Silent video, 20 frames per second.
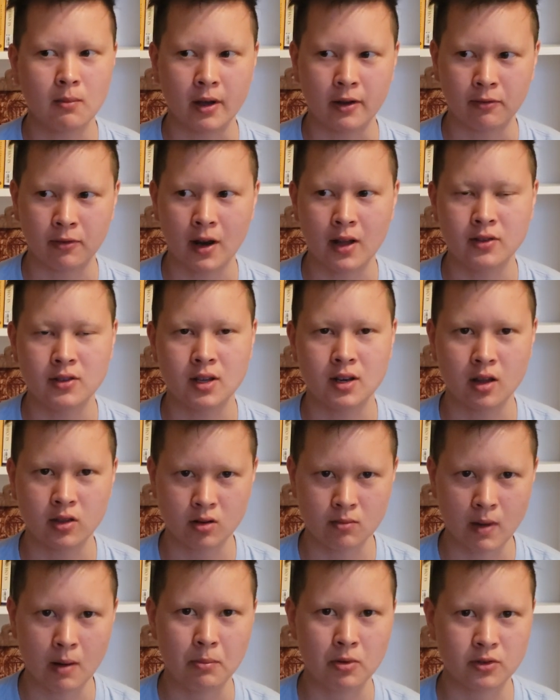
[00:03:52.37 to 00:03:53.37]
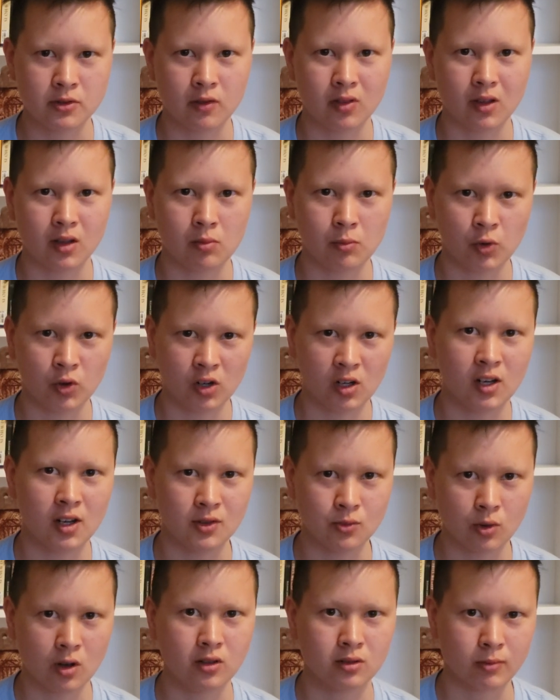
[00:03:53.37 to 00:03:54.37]
my friends and other members of the community,
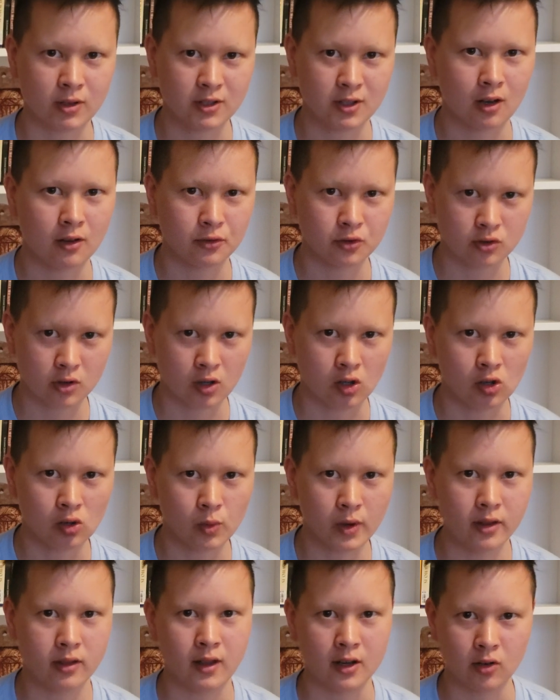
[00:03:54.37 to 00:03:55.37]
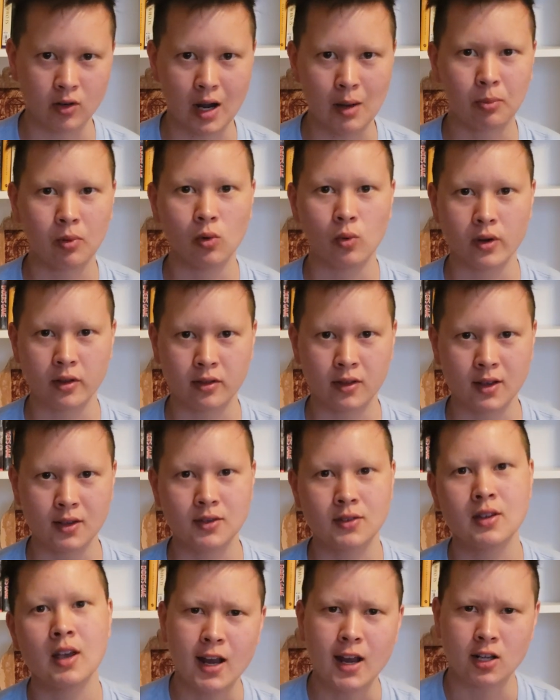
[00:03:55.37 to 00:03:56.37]
as well as myself, struggle with and grapple with
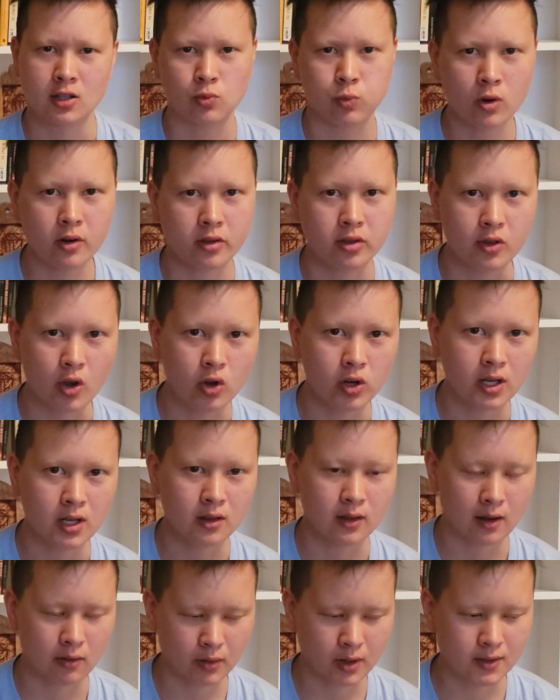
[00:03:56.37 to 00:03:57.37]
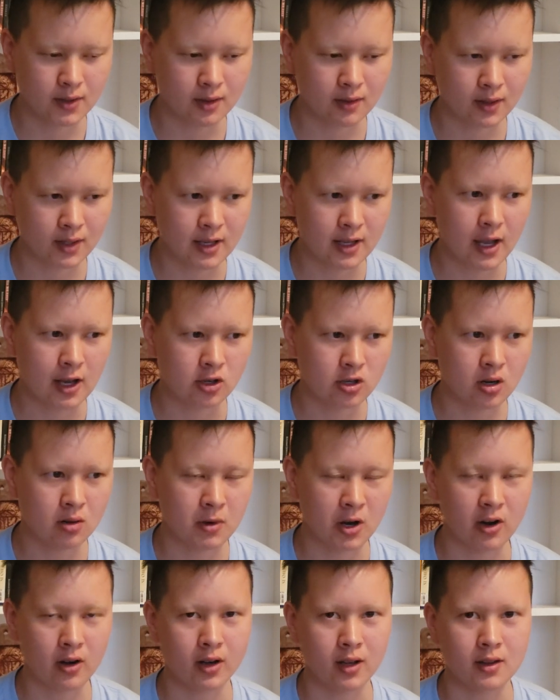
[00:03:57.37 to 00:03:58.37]
this. And it's worth noting that recently Asian
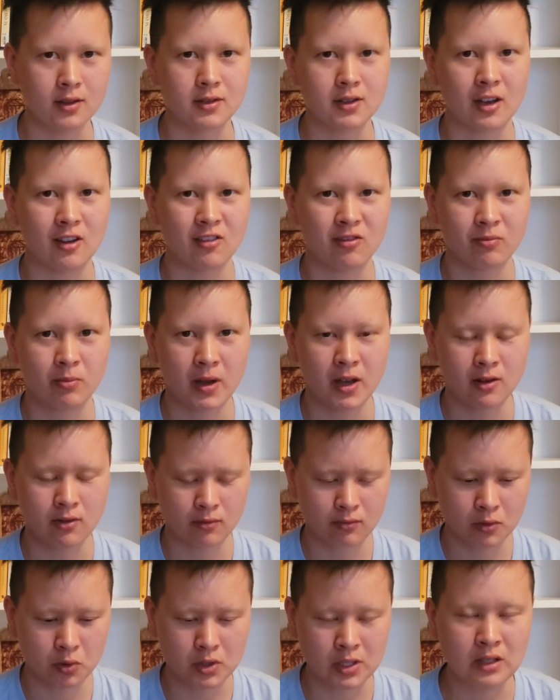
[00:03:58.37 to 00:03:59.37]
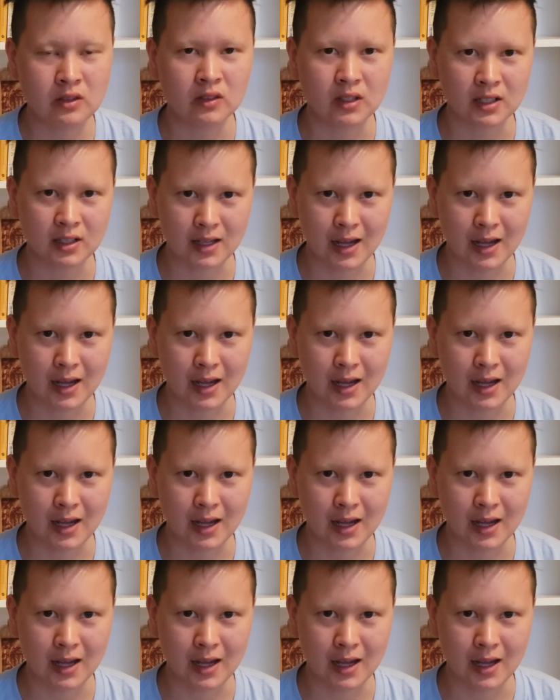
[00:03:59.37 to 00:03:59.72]
Americans have been routinely